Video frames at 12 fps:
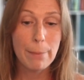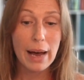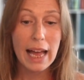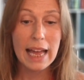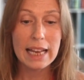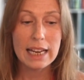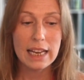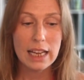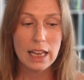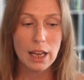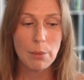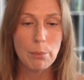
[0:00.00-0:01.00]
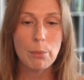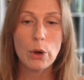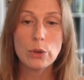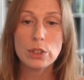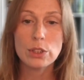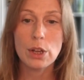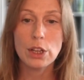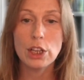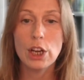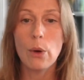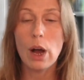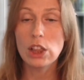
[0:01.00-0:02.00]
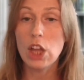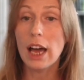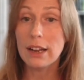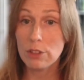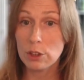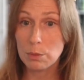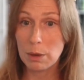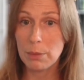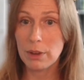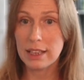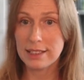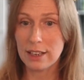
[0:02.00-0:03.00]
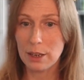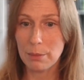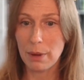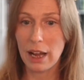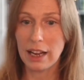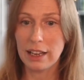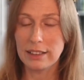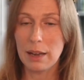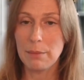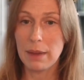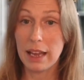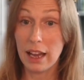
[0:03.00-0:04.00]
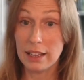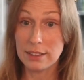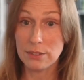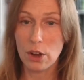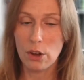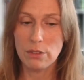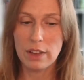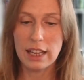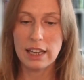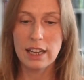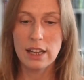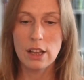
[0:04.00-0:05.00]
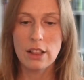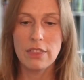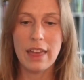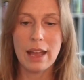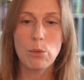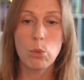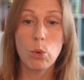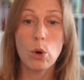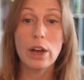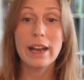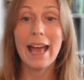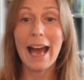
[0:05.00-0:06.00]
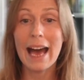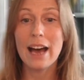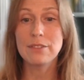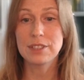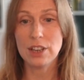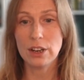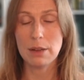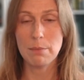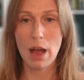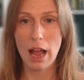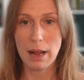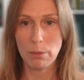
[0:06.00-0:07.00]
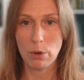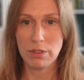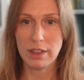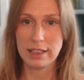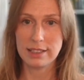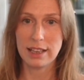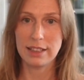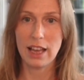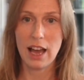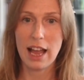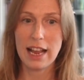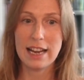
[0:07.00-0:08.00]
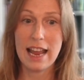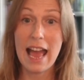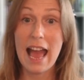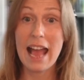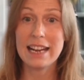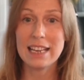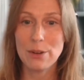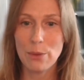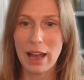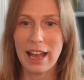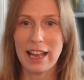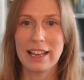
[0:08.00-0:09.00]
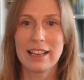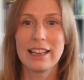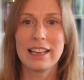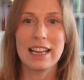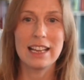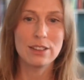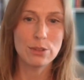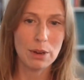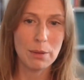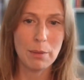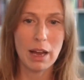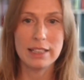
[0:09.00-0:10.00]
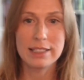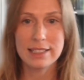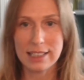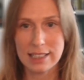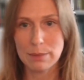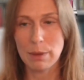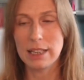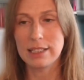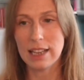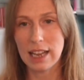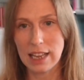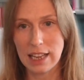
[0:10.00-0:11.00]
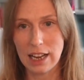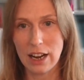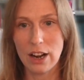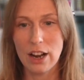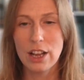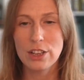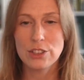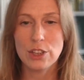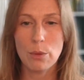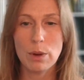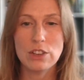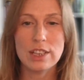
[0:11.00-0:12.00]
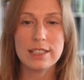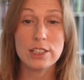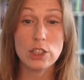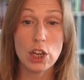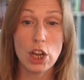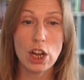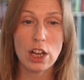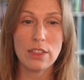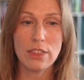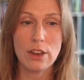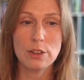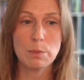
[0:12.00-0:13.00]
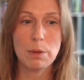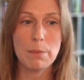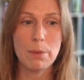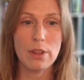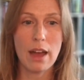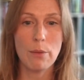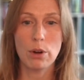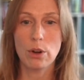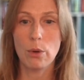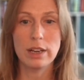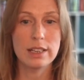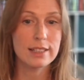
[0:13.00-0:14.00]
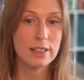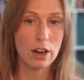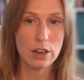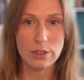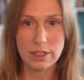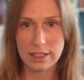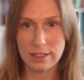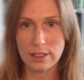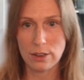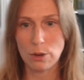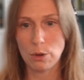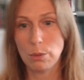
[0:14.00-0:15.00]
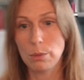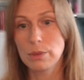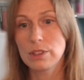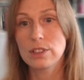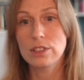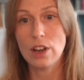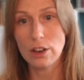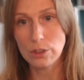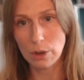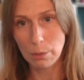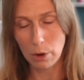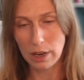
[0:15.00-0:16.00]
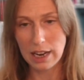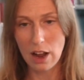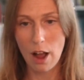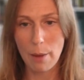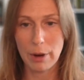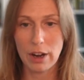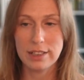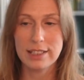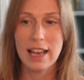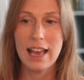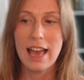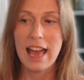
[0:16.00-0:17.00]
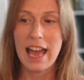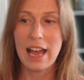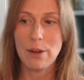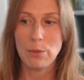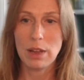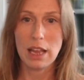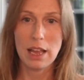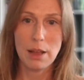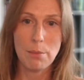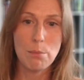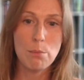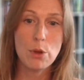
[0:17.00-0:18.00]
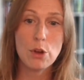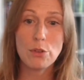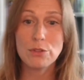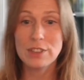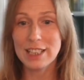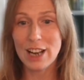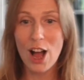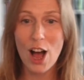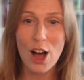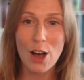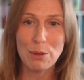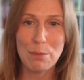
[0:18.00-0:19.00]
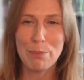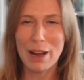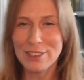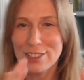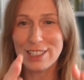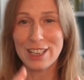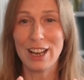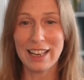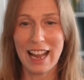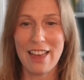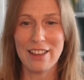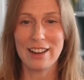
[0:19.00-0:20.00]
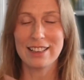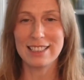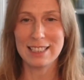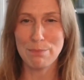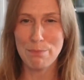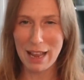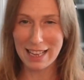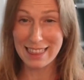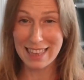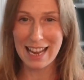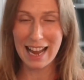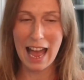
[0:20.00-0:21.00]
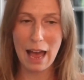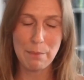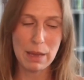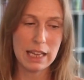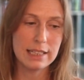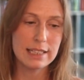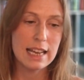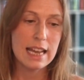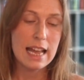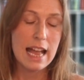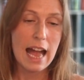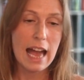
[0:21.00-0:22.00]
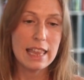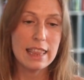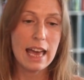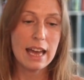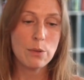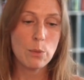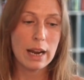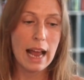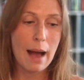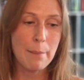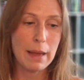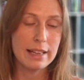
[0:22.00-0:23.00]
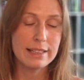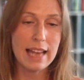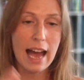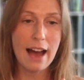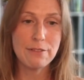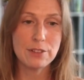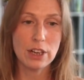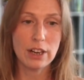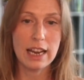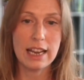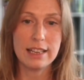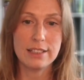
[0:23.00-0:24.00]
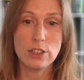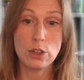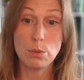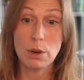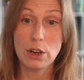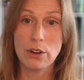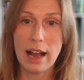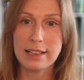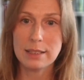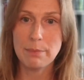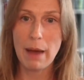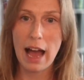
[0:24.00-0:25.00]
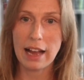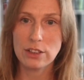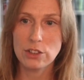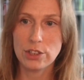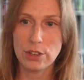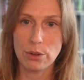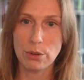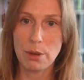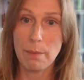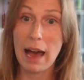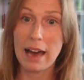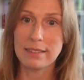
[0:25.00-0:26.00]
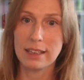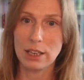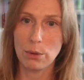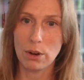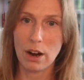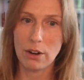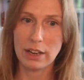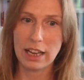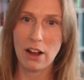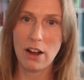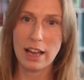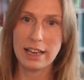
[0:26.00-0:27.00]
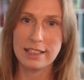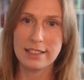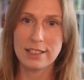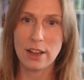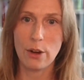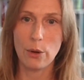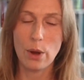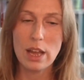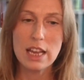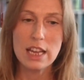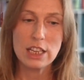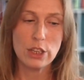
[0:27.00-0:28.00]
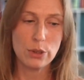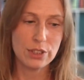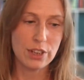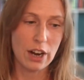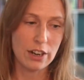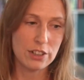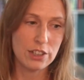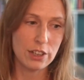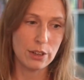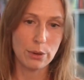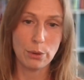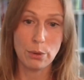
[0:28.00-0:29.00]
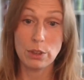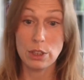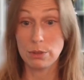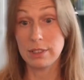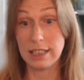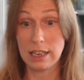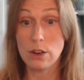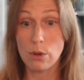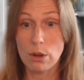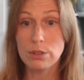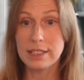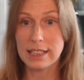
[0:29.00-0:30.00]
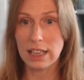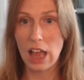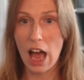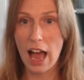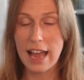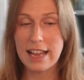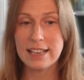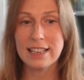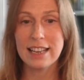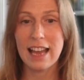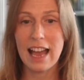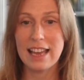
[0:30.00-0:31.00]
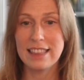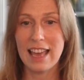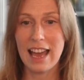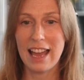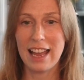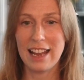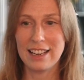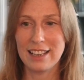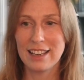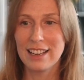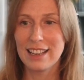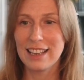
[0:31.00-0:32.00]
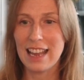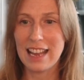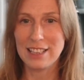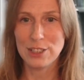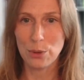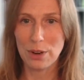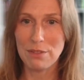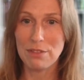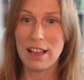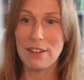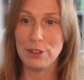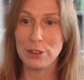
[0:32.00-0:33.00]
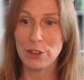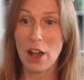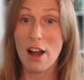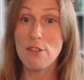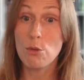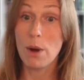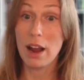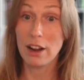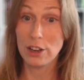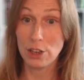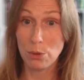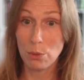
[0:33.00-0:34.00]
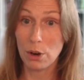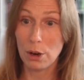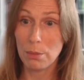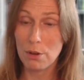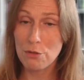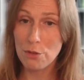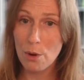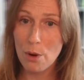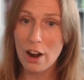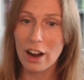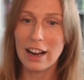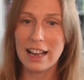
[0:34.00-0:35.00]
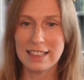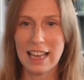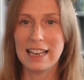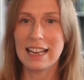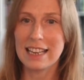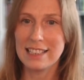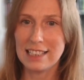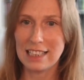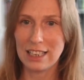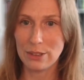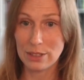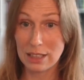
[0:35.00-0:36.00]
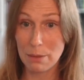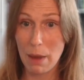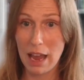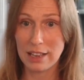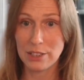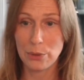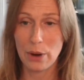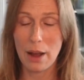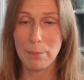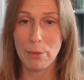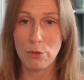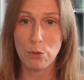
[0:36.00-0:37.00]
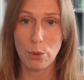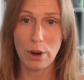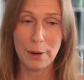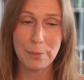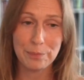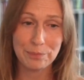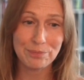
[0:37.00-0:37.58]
But a lot of those people that started buying online because of COVID, they would have started buying more things online anyway in 3 months, 6 months, a year. So we just took those people that were going to start using Zoom, start doing more e-commerce, and we moved it all, we bunched it all together because this big thing happened. And then what happens after is you regress back to the path that you were already on. And so you see growth decline, and then it sort of levels off where you were before, and then it continues at the pace you were at before.